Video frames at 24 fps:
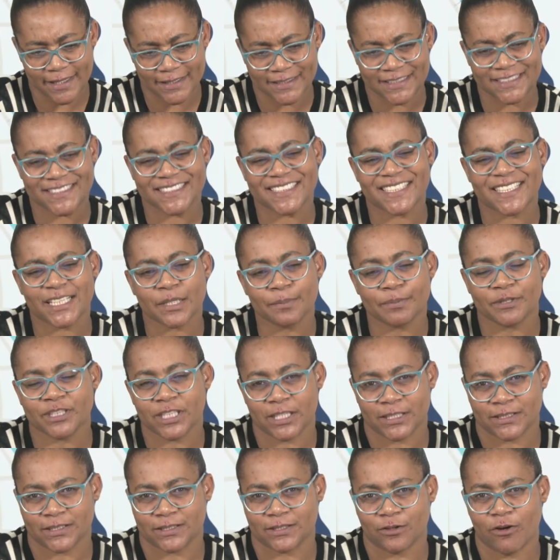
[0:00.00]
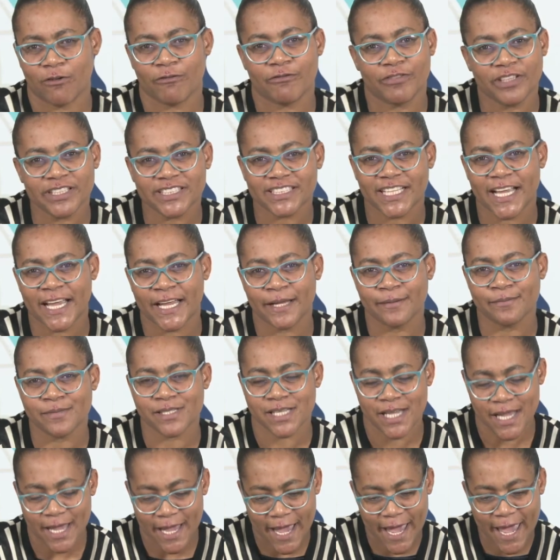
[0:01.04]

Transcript: descriptions of these aims